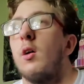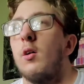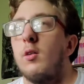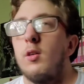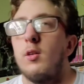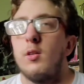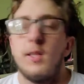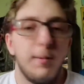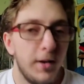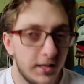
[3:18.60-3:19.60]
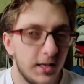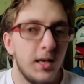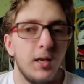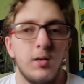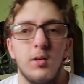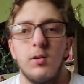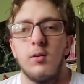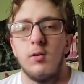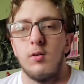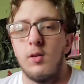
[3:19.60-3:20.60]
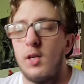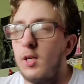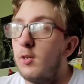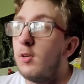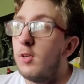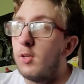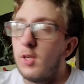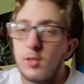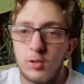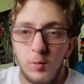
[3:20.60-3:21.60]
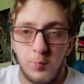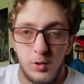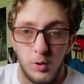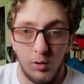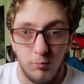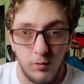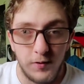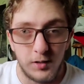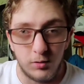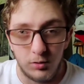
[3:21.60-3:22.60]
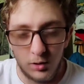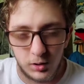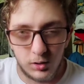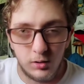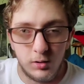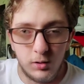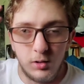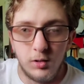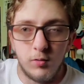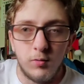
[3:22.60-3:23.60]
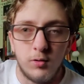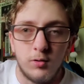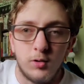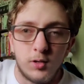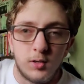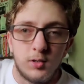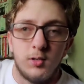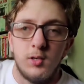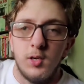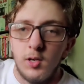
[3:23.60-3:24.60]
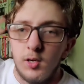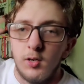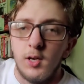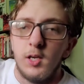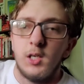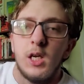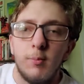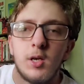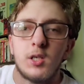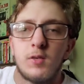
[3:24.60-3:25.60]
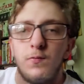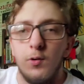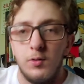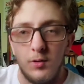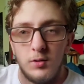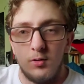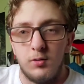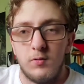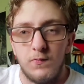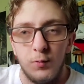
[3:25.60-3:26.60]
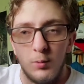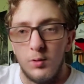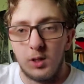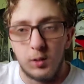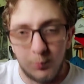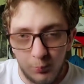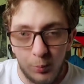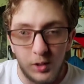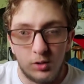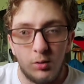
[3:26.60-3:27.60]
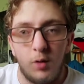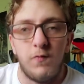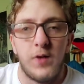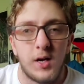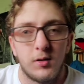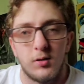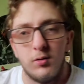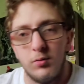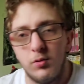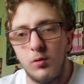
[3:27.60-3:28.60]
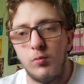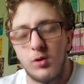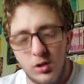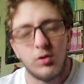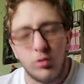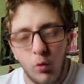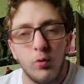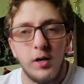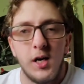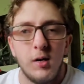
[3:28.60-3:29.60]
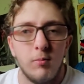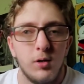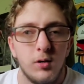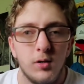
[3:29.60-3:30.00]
Uh, 10 minutes in. These superhero movies are just, you know, they're just gimmicks for the, for the special effects. There's no story in them.